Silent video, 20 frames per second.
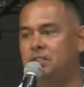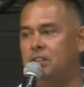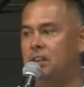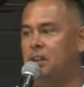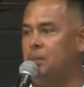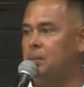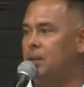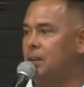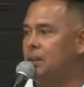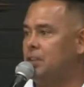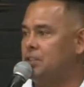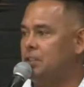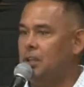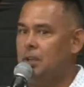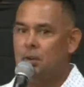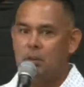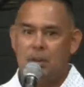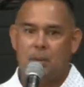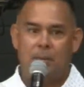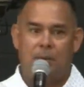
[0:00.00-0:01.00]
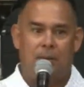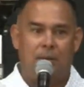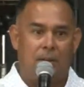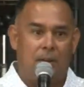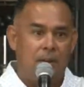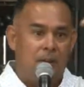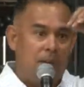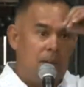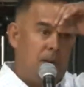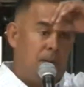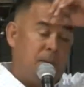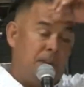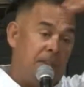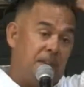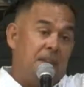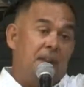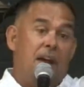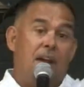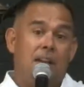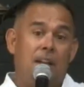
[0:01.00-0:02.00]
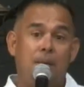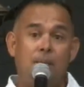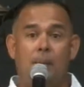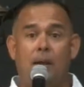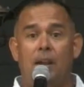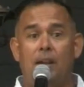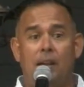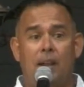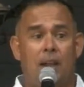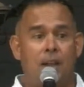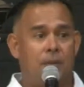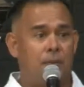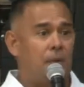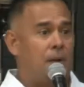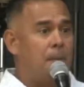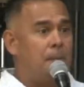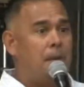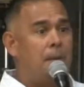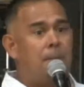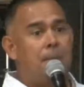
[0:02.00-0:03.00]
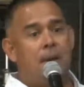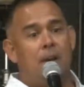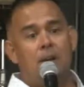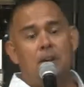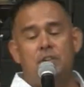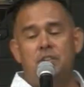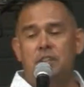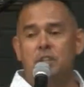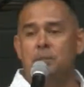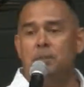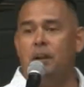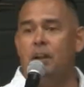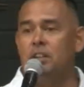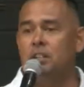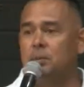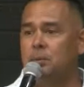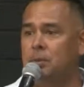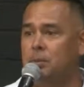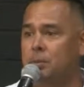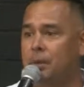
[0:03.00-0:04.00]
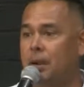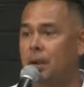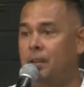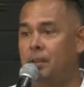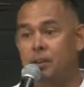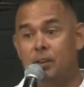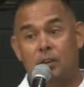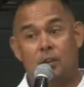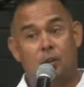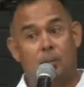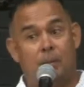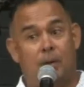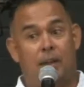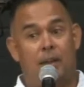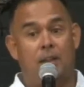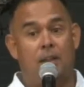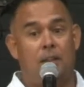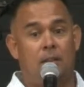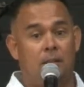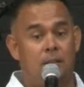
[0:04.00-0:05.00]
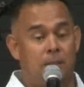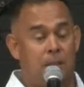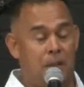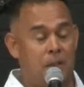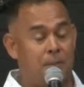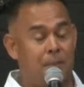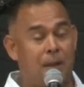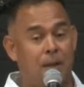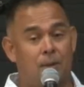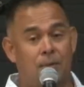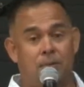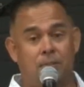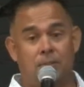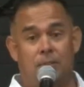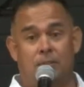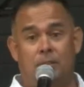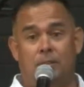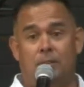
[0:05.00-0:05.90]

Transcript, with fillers: Jay, Brother Jay? What do you mean with God in my life? What, my marriage is possible? Bro, you don't know my, my spouse.